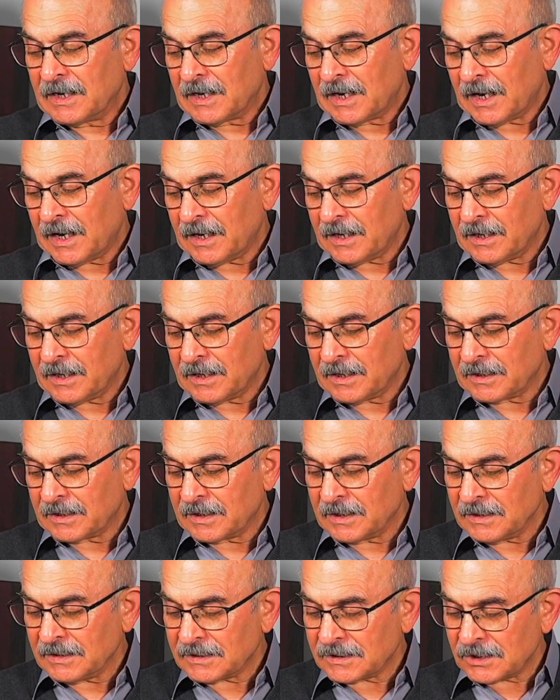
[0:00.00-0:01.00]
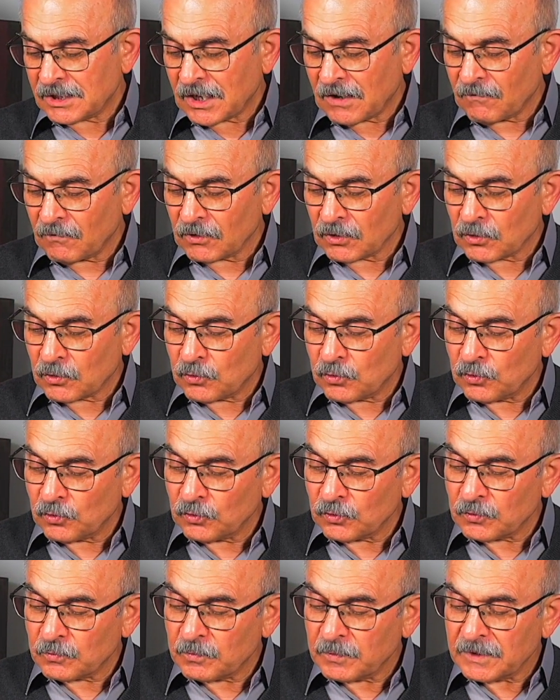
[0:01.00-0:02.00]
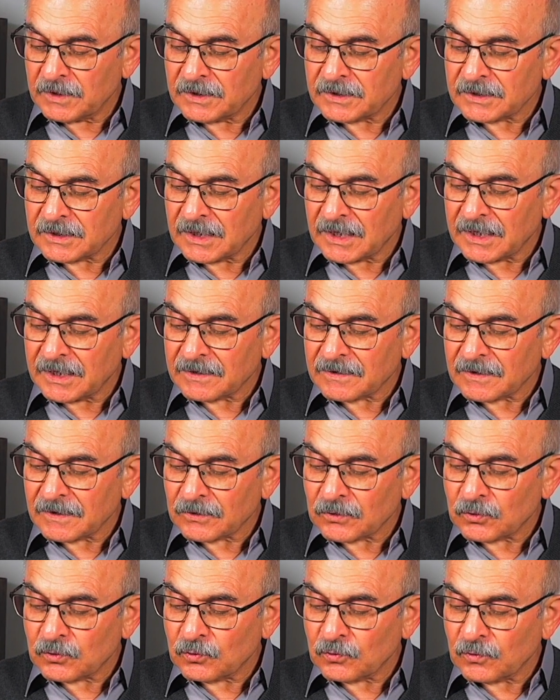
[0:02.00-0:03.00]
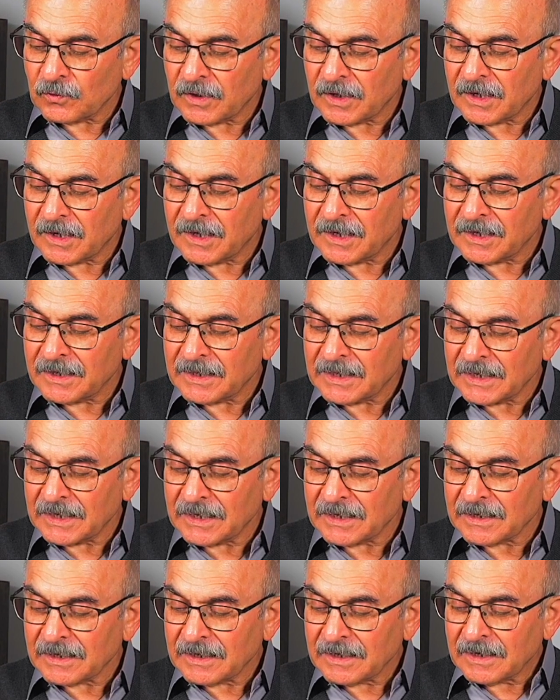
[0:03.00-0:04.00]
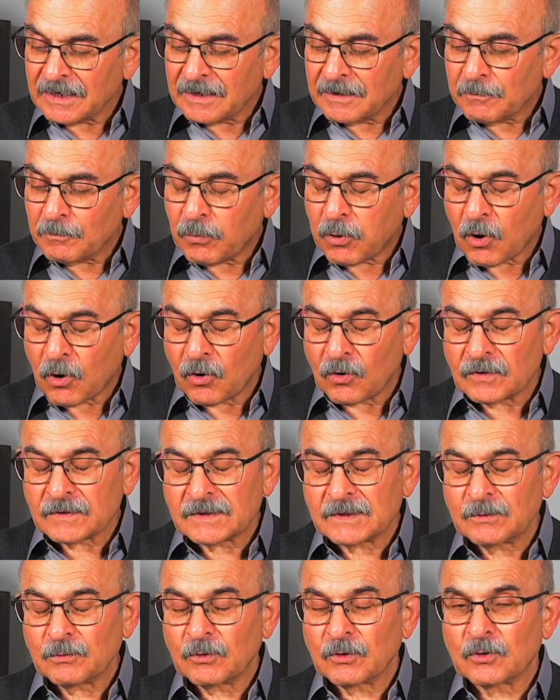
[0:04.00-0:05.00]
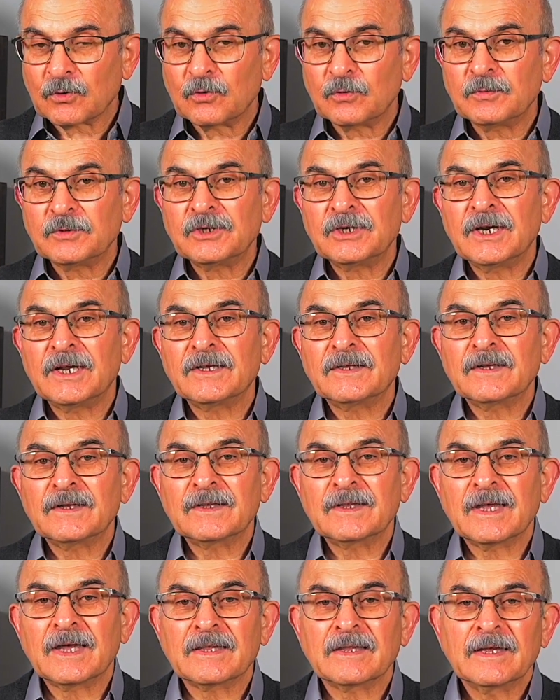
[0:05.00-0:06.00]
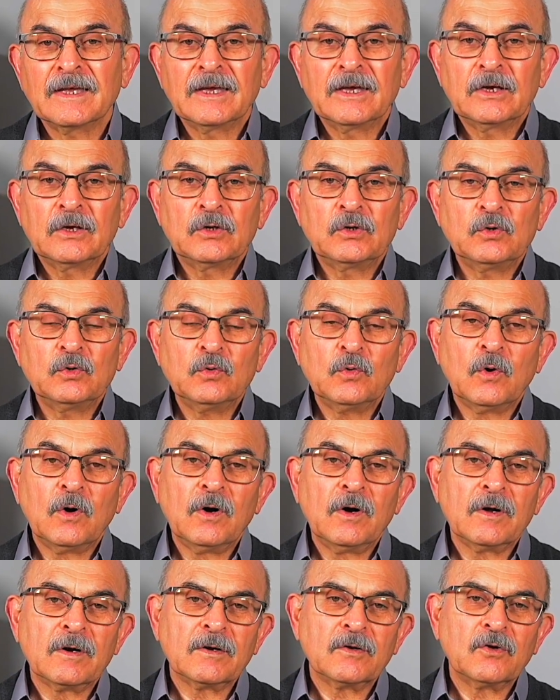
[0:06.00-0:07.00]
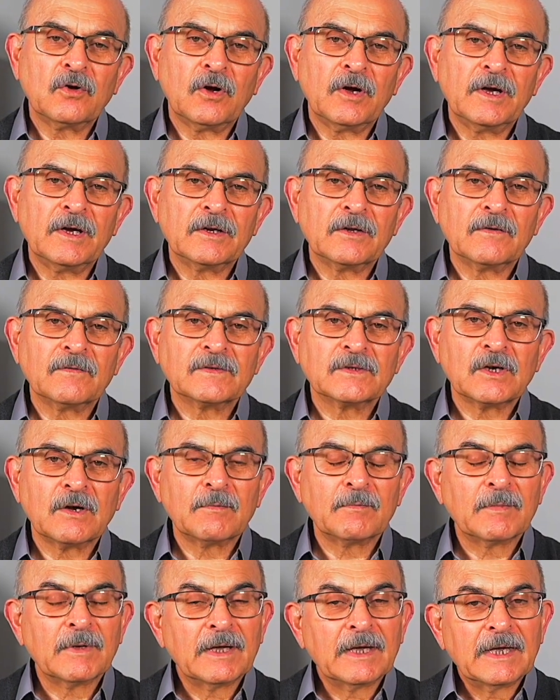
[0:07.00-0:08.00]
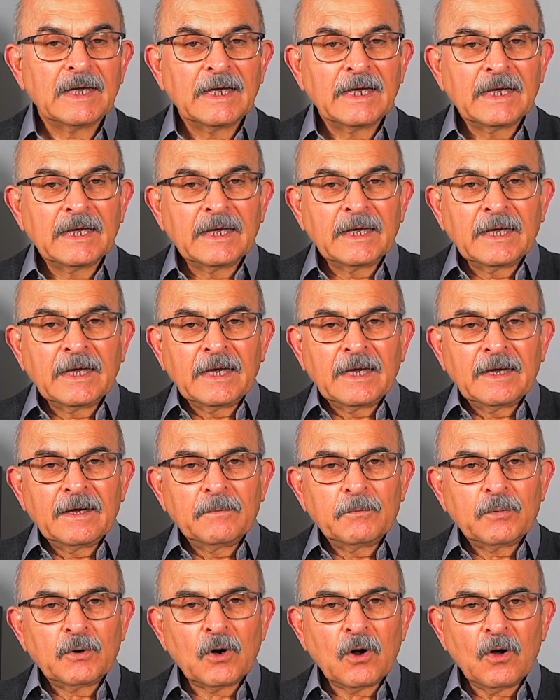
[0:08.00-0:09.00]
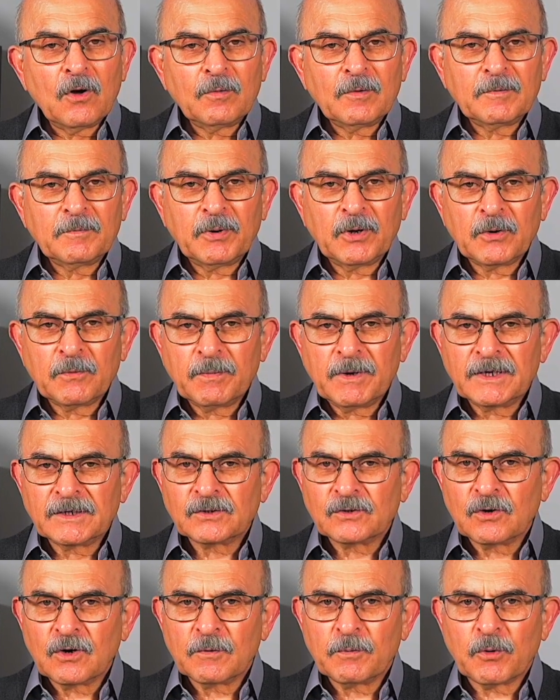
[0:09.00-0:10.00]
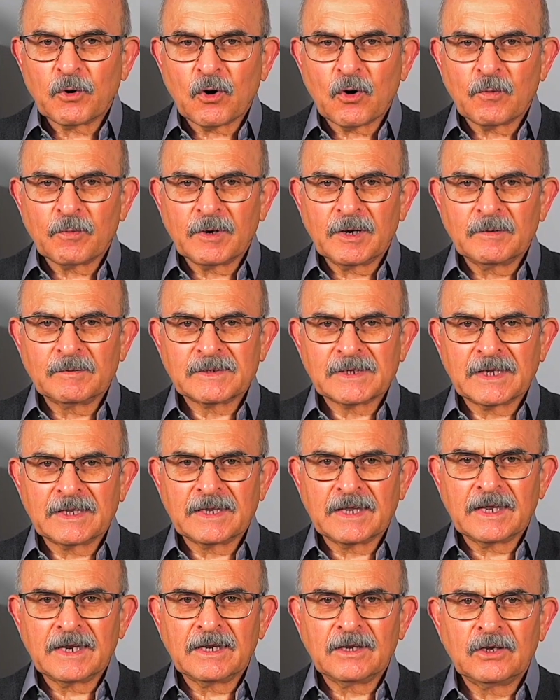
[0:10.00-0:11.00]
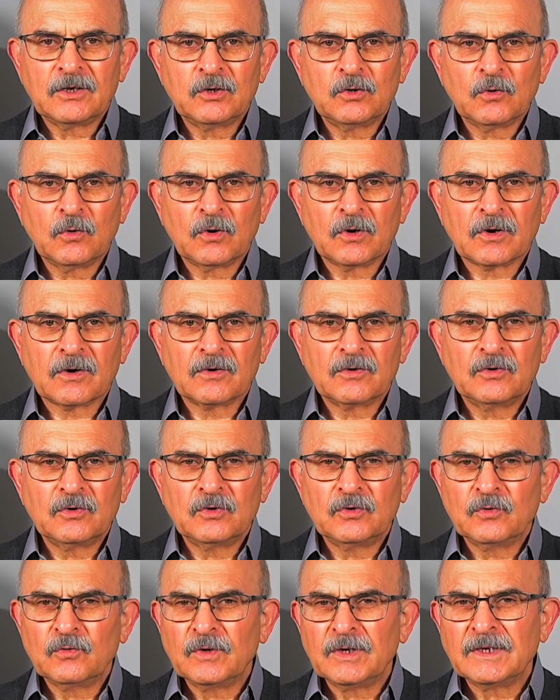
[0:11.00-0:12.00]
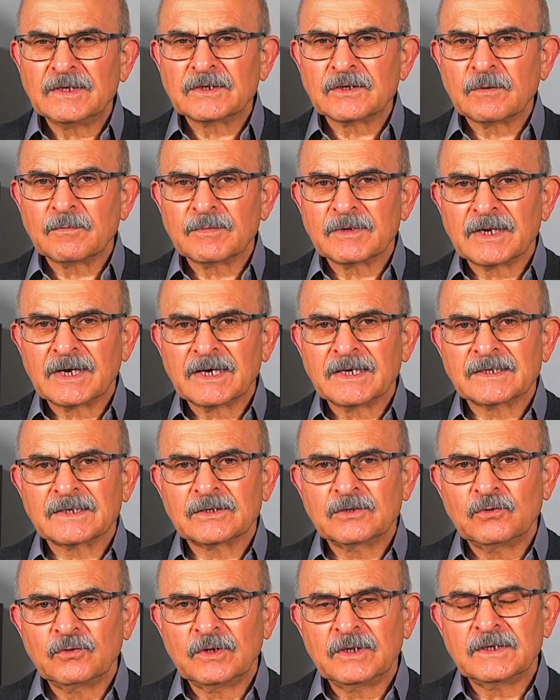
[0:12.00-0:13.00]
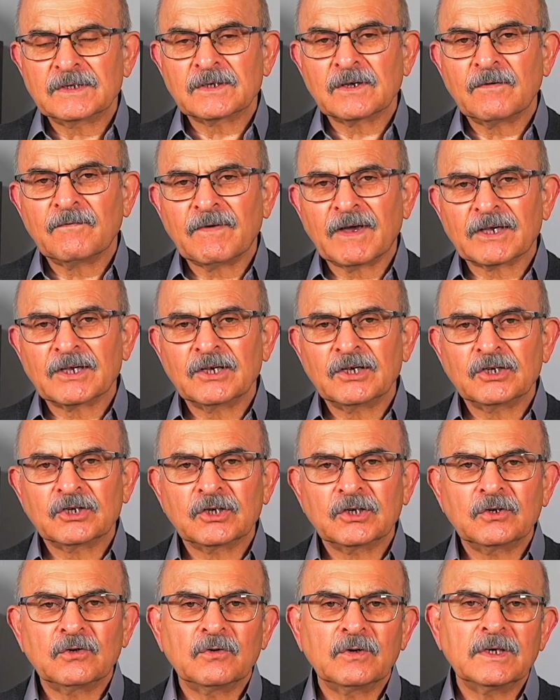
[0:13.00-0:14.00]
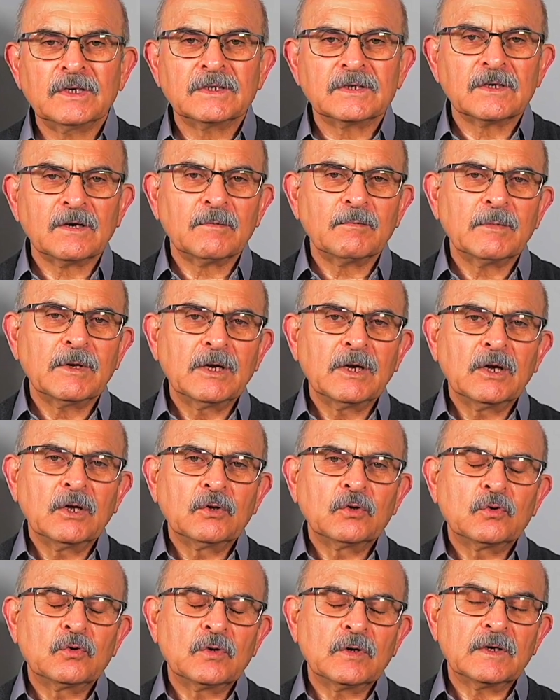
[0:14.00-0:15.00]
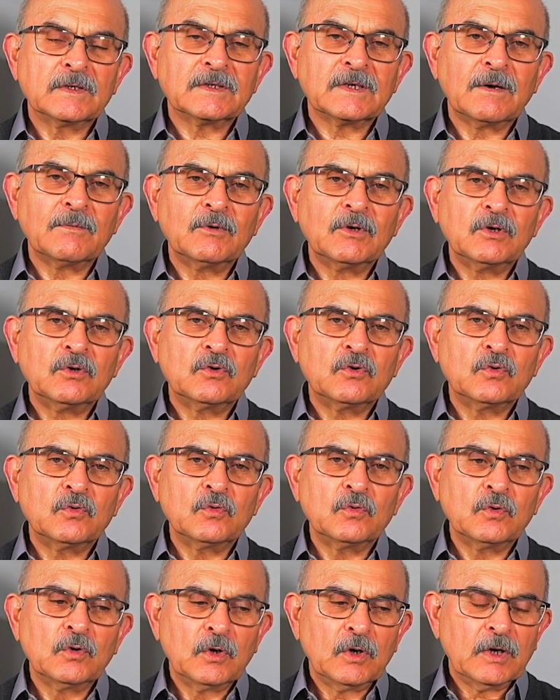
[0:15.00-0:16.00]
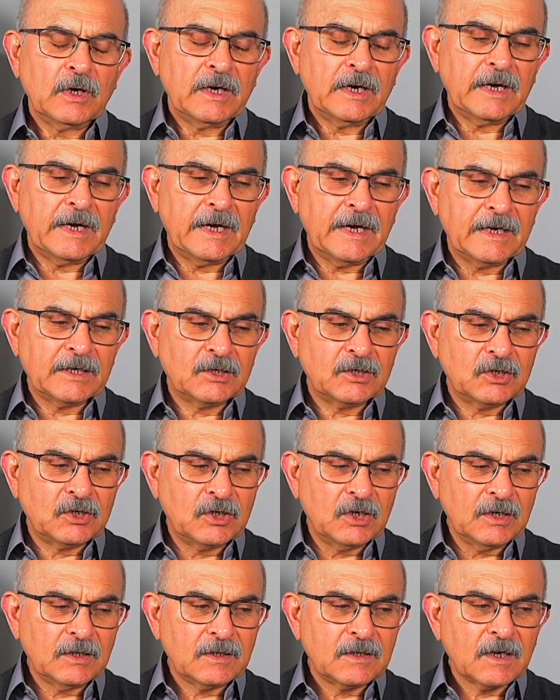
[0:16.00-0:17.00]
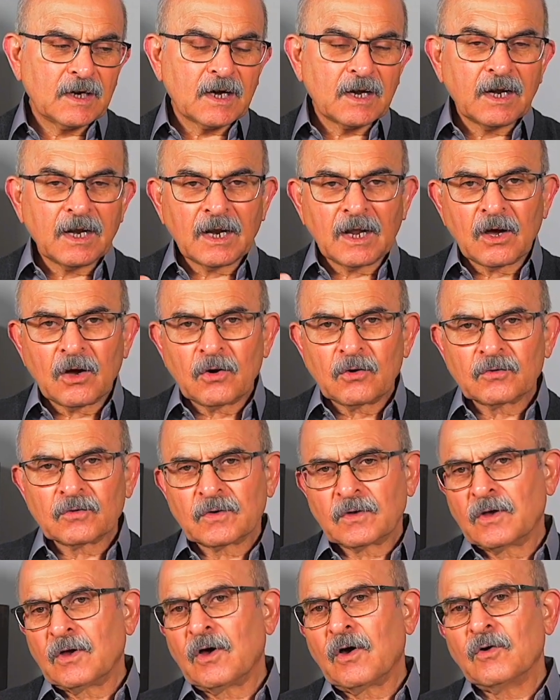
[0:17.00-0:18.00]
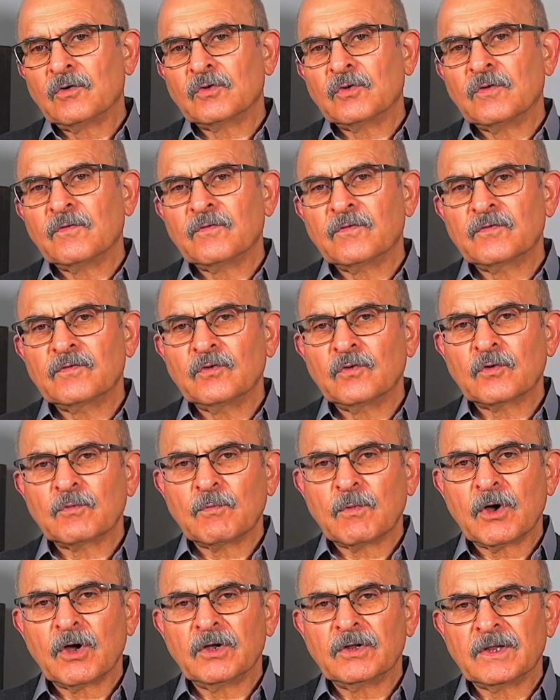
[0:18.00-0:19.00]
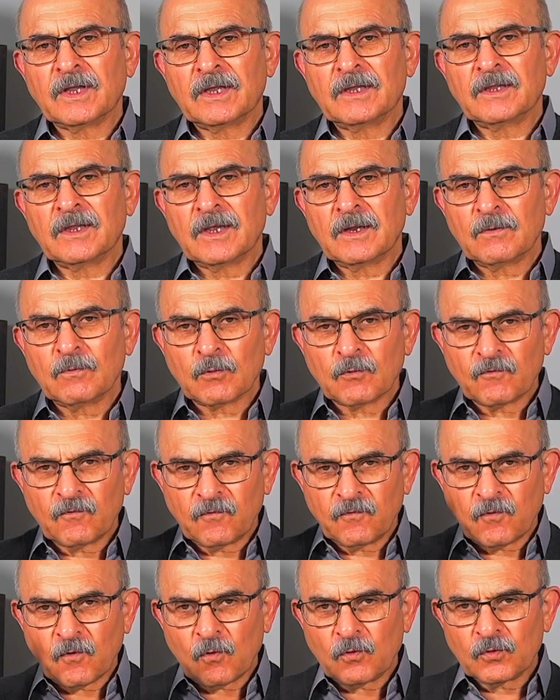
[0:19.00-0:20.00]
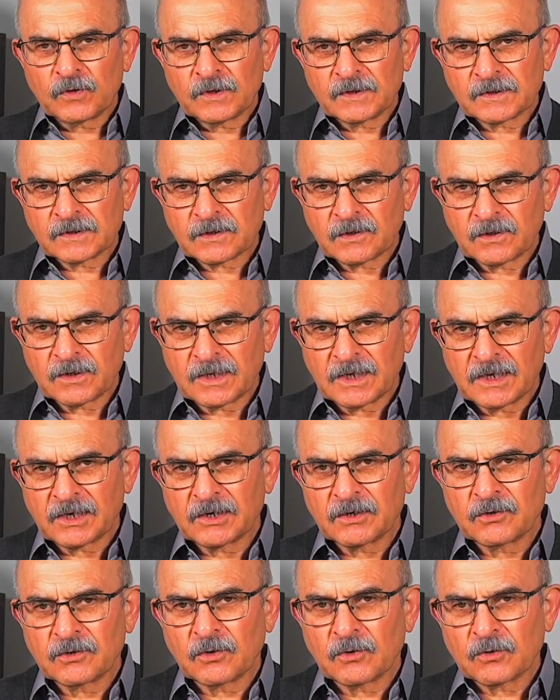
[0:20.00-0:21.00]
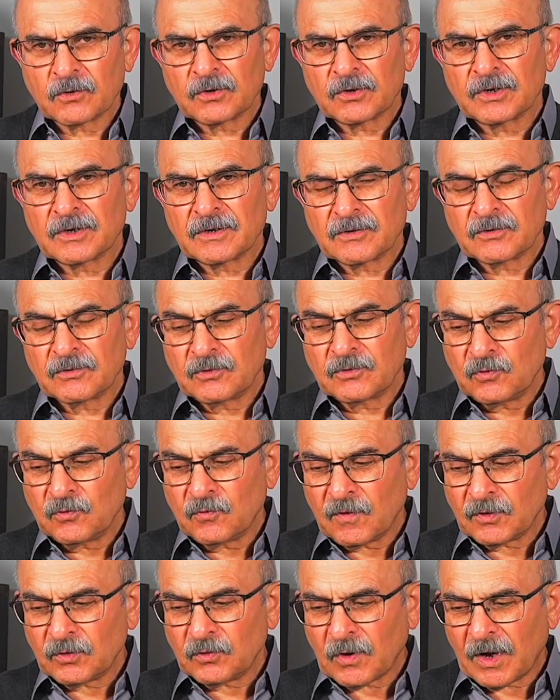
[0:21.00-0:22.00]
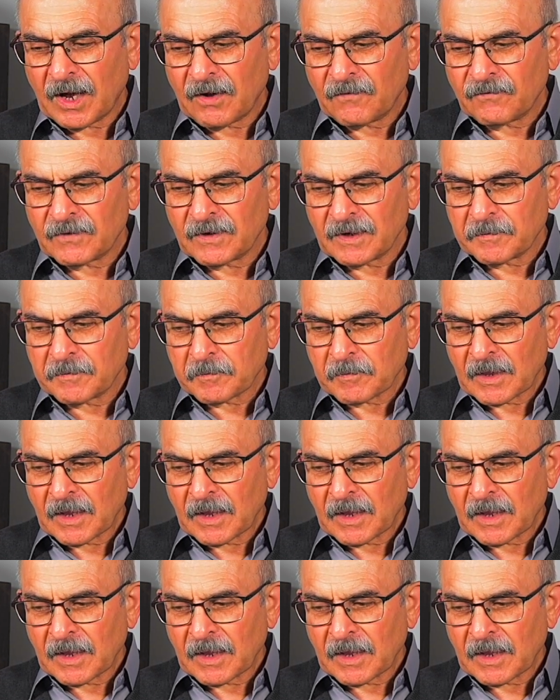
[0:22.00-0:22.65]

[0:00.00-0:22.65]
ahead. This travel could be related to anything possible. Could be related that you are tired of some problem, personal problems, and then you need some rest, you need some vacation, you need something to get the cloud out of your mind, and then focus on you want to have the